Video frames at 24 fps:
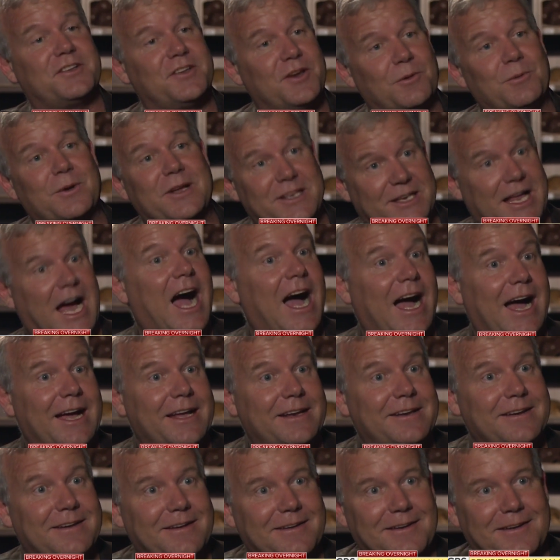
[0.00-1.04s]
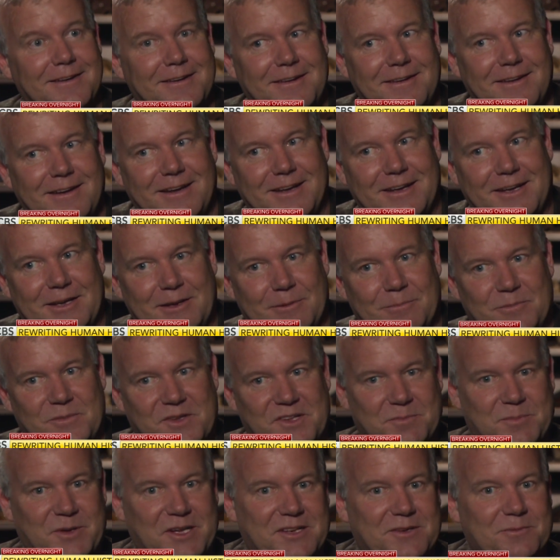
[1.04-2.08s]
no one died
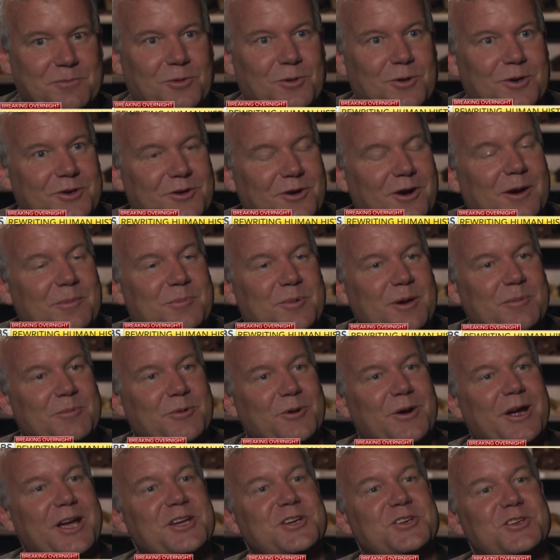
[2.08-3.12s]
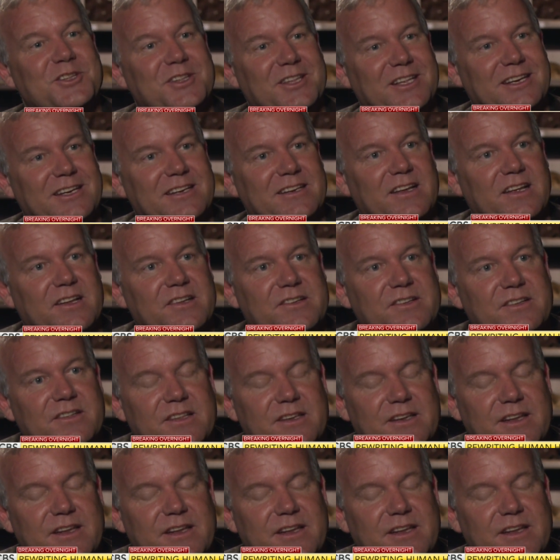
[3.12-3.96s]
speaks more to our preparation than it does to the